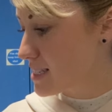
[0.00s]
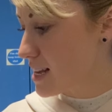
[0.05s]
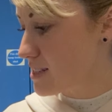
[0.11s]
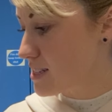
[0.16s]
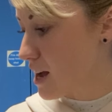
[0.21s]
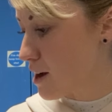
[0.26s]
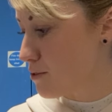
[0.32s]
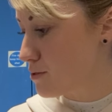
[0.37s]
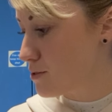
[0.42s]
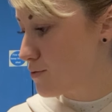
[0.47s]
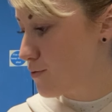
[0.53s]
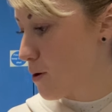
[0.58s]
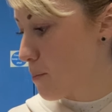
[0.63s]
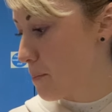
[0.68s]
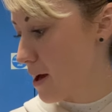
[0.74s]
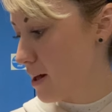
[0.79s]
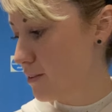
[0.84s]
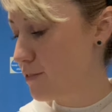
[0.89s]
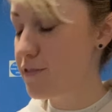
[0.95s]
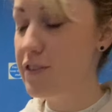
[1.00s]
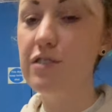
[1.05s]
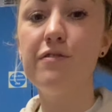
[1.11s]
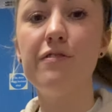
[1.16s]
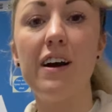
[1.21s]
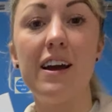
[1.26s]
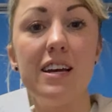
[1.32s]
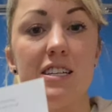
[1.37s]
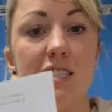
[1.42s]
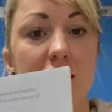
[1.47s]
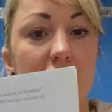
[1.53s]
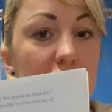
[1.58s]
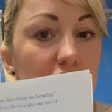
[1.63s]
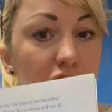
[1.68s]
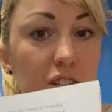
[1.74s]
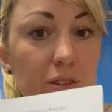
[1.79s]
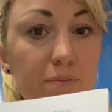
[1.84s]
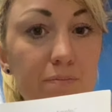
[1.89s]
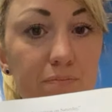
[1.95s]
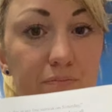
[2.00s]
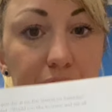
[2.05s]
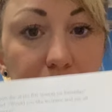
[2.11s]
set out for Belford Fire Station.